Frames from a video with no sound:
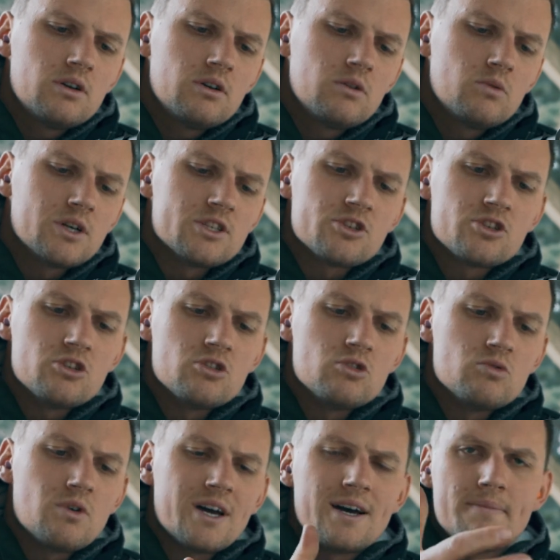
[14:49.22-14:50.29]
once
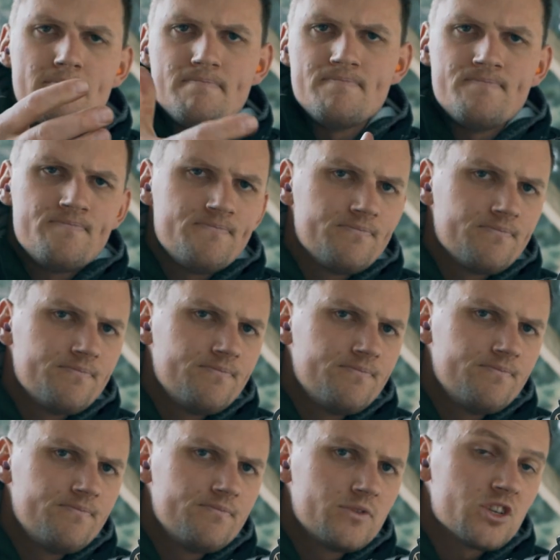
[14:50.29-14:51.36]
you
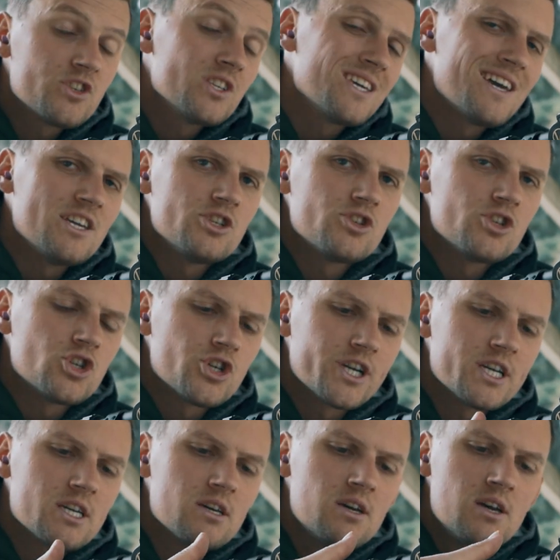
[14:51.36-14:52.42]
disengage the
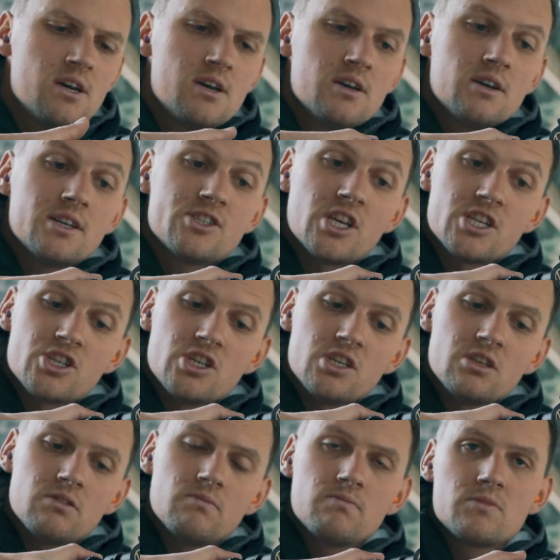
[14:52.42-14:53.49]
trigger, it's
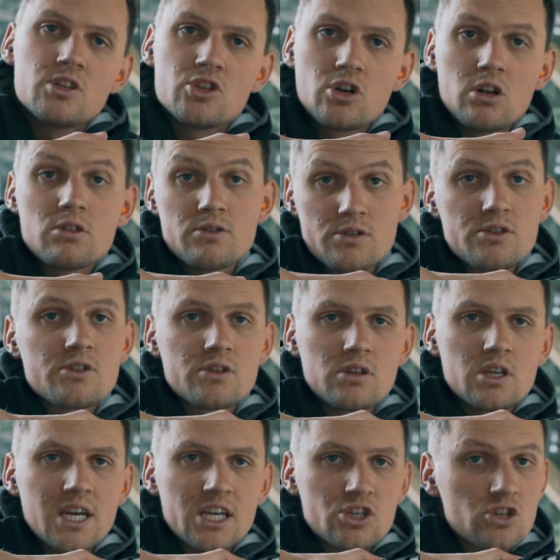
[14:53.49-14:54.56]
actually, the tolerances on
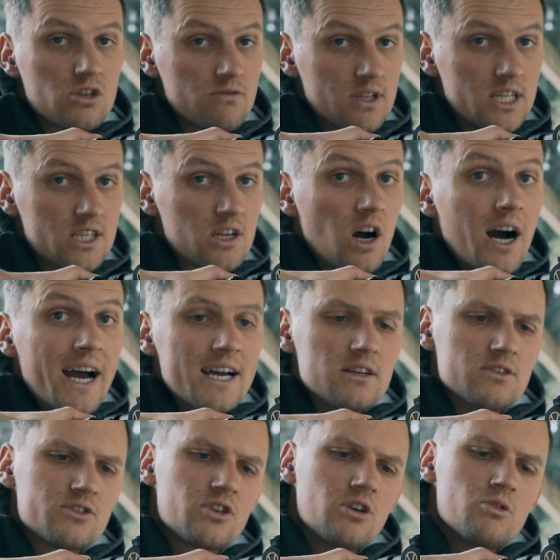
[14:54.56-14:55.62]
the action are really tight,
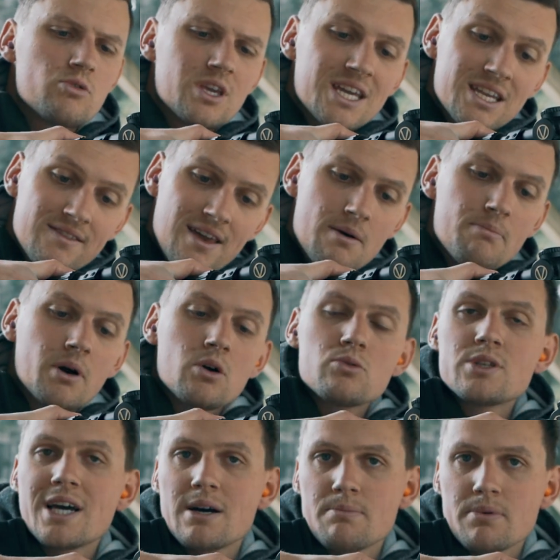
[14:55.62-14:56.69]
so getting that
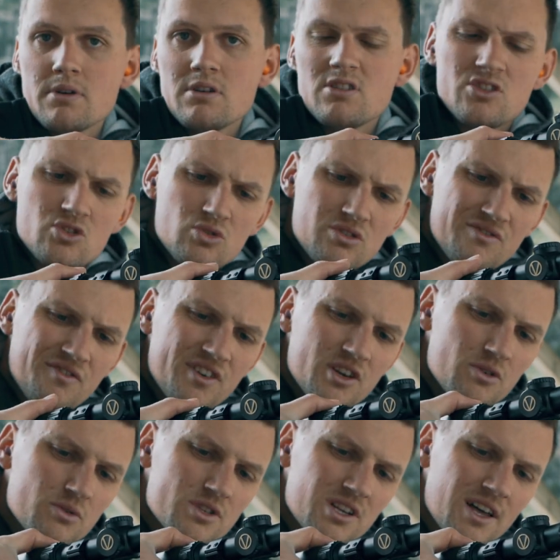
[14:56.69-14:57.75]
bolt up, it sort of
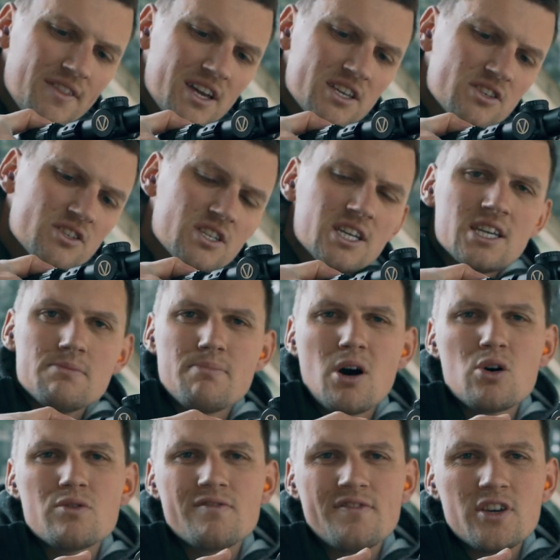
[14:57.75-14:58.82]
feels like that sticky
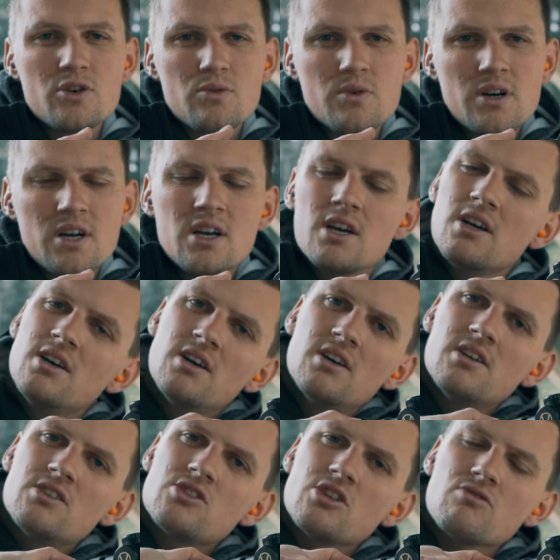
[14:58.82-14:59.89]
bolt feel.
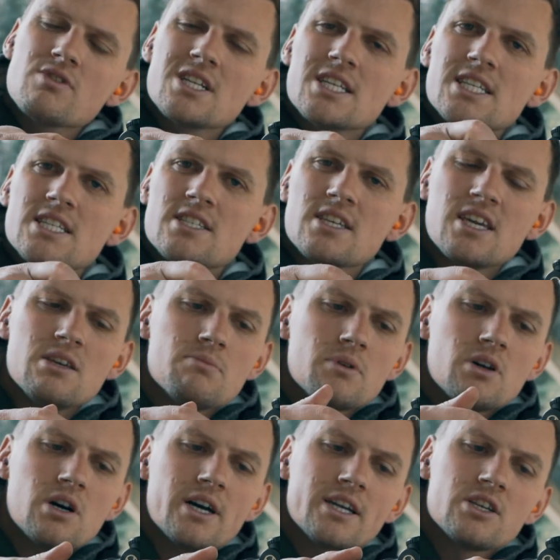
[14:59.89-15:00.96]
So you really need to keep an
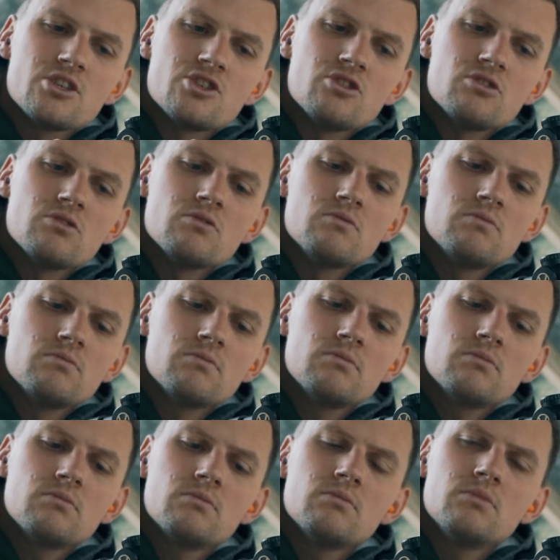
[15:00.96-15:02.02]
eye, because
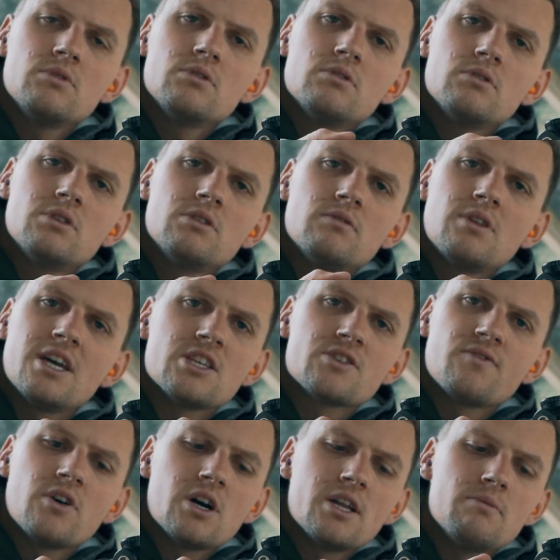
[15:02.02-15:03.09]
that's
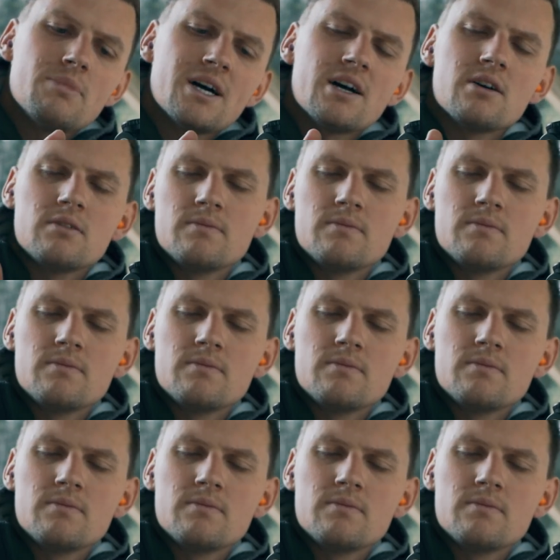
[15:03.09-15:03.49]
fine, but